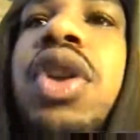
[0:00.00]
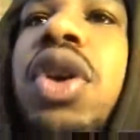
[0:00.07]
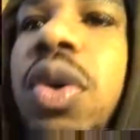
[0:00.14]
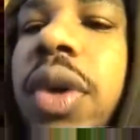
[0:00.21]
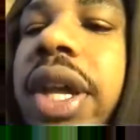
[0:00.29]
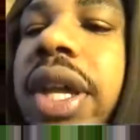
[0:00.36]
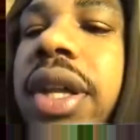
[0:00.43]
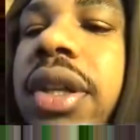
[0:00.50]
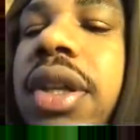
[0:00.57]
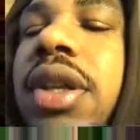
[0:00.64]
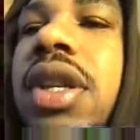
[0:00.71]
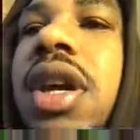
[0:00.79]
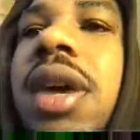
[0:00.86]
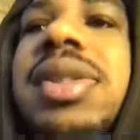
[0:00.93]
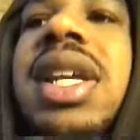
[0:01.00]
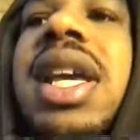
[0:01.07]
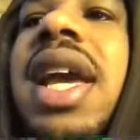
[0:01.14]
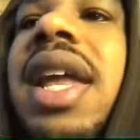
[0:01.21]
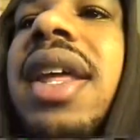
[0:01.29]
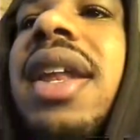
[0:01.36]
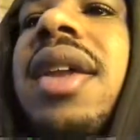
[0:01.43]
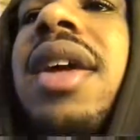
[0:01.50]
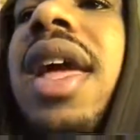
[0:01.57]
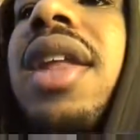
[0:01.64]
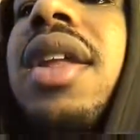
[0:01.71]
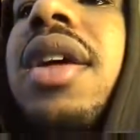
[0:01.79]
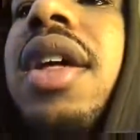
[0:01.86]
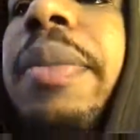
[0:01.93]
to do it, you know what I'm saying?
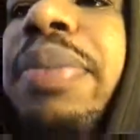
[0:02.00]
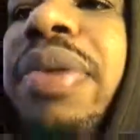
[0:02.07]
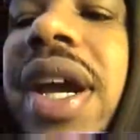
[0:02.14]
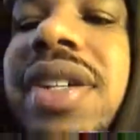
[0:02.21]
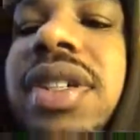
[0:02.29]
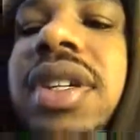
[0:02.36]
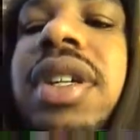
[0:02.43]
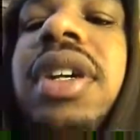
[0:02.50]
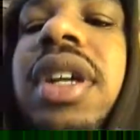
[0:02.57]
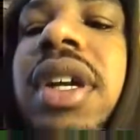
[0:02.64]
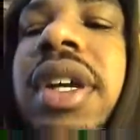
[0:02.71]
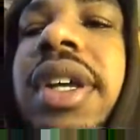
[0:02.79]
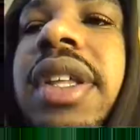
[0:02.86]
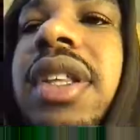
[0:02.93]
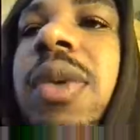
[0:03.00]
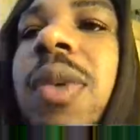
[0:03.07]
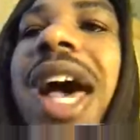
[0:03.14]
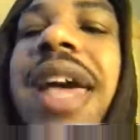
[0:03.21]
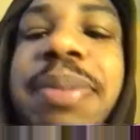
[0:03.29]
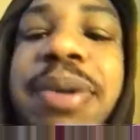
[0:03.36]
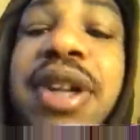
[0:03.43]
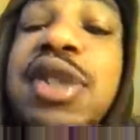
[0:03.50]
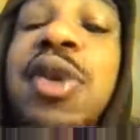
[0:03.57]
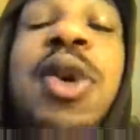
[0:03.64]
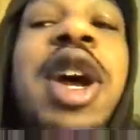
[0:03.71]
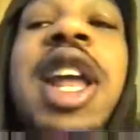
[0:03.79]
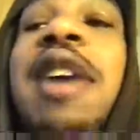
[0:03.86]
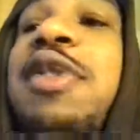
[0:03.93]
And the oppressor, the white person,
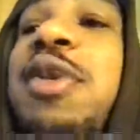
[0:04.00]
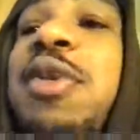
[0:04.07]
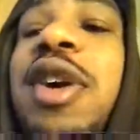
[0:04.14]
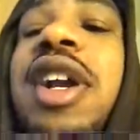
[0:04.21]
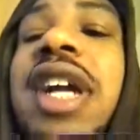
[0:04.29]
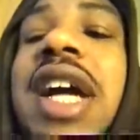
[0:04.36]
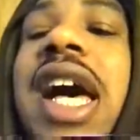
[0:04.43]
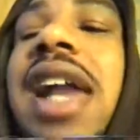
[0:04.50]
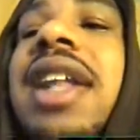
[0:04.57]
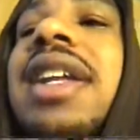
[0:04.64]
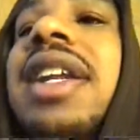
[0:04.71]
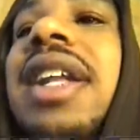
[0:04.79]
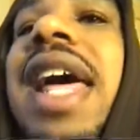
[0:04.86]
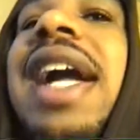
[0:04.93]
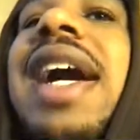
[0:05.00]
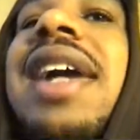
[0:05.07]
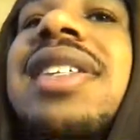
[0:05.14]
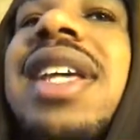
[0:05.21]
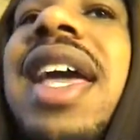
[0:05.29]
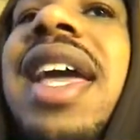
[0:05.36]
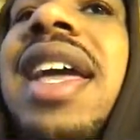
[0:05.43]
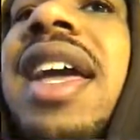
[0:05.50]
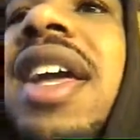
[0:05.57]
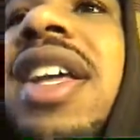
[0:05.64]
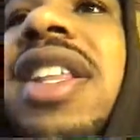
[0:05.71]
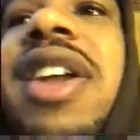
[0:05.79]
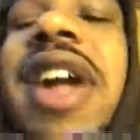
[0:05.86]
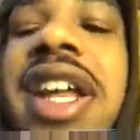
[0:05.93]
whatever you want to call it, like I say,
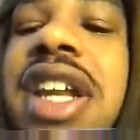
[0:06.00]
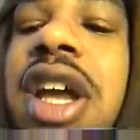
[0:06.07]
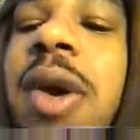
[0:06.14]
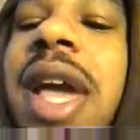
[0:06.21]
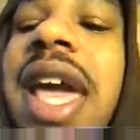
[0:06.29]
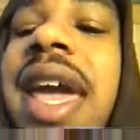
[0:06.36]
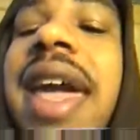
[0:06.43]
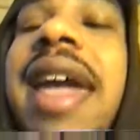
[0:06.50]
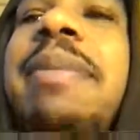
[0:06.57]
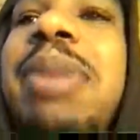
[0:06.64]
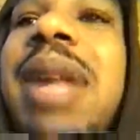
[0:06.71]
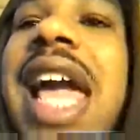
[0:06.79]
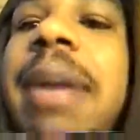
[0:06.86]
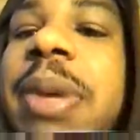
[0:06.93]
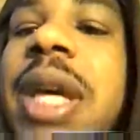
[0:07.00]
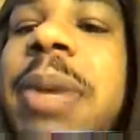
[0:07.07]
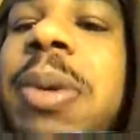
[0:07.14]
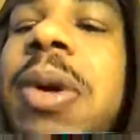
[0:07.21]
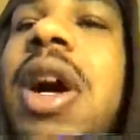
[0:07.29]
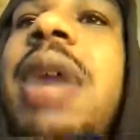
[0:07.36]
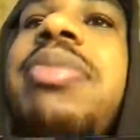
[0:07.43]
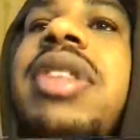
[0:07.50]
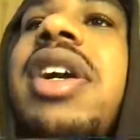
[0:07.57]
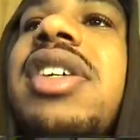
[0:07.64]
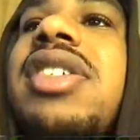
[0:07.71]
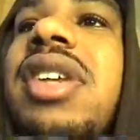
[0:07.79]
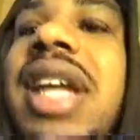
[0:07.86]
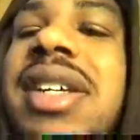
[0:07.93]
there ain't no head black people up there,
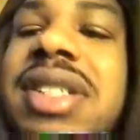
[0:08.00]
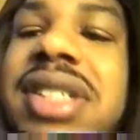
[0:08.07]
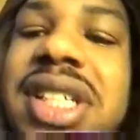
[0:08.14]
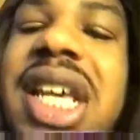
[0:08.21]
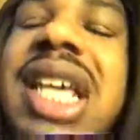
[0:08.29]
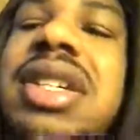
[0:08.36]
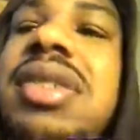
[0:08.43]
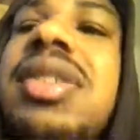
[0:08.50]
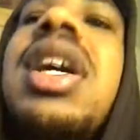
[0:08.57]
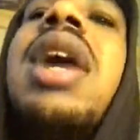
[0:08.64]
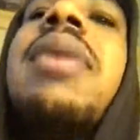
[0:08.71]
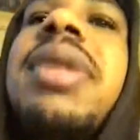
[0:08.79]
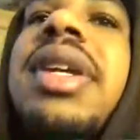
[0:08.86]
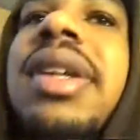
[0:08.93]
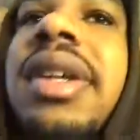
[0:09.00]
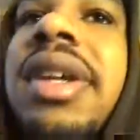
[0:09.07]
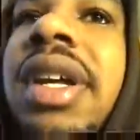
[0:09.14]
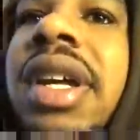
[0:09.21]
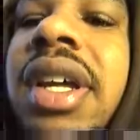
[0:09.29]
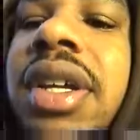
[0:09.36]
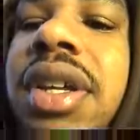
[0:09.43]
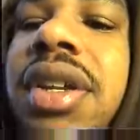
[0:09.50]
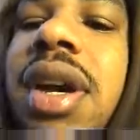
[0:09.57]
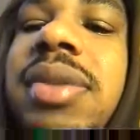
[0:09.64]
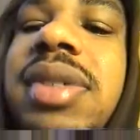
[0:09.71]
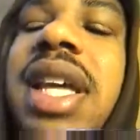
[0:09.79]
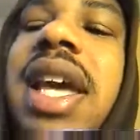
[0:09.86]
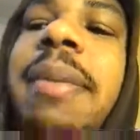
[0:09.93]
so that should tell you something. You know what I'm
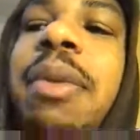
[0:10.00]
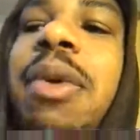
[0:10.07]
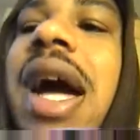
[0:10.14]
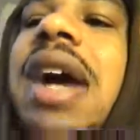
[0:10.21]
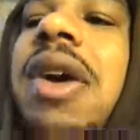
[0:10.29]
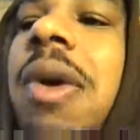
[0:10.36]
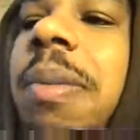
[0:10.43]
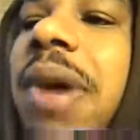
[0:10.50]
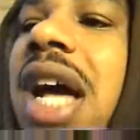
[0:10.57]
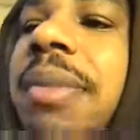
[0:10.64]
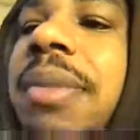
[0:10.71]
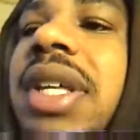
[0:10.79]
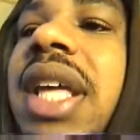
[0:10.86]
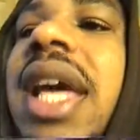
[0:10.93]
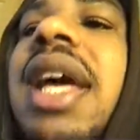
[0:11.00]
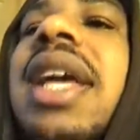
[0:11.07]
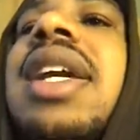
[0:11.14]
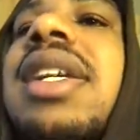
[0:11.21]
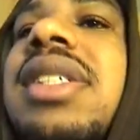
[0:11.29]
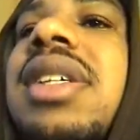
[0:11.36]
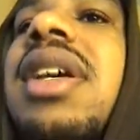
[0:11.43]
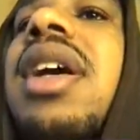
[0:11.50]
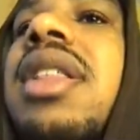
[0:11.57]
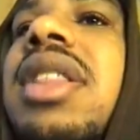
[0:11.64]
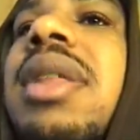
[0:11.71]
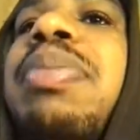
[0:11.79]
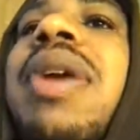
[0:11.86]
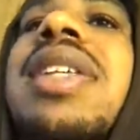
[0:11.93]
saying? Barack Obama, yeah, he's
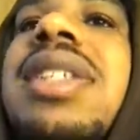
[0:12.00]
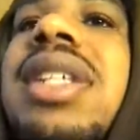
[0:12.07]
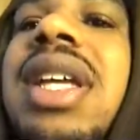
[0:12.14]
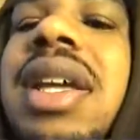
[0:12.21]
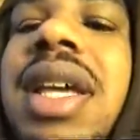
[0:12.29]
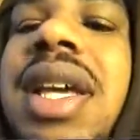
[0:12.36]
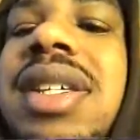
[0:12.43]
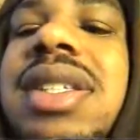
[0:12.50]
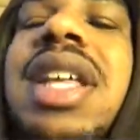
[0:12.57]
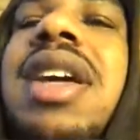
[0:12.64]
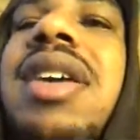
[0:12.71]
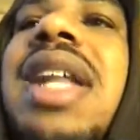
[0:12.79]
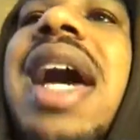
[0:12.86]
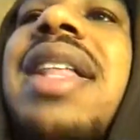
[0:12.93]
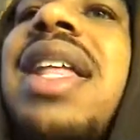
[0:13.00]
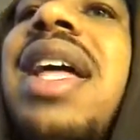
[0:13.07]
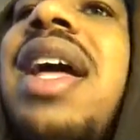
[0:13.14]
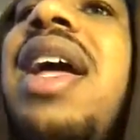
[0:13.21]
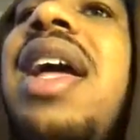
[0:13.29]
the president. He's still not the